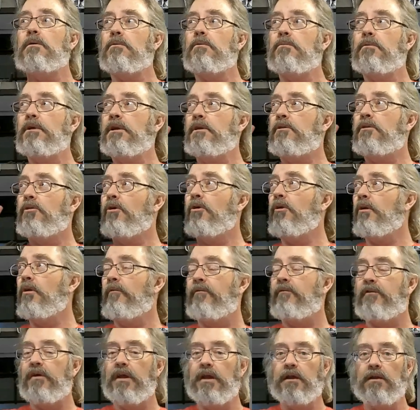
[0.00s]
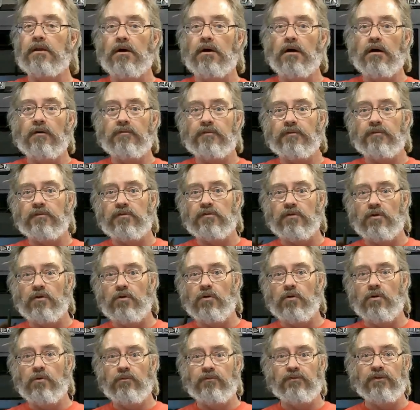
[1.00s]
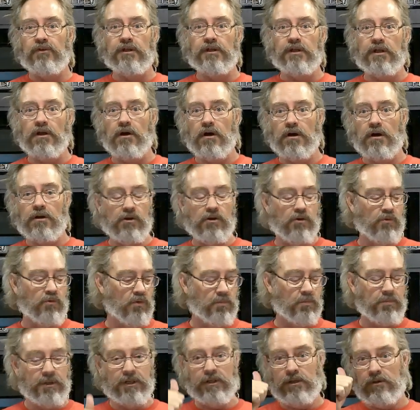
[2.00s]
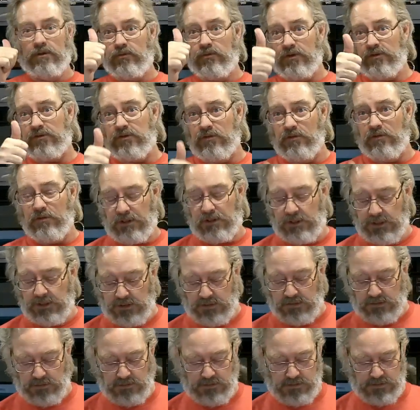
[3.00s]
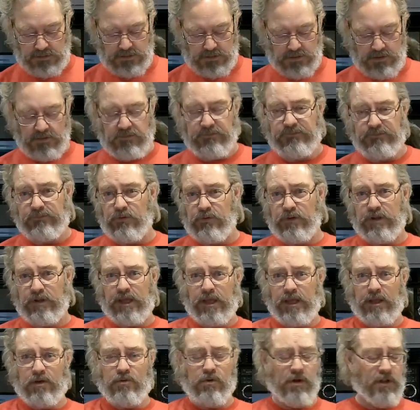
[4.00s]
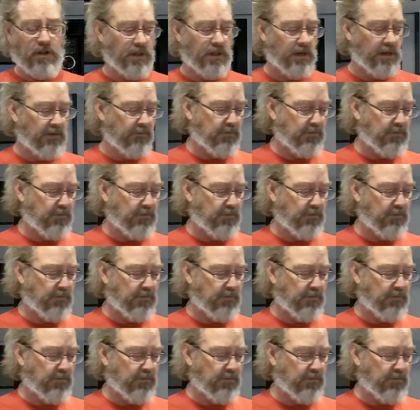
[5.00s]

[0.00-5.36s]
We turned the fan off, so hopefully the audio will be crystal clear, 4K quality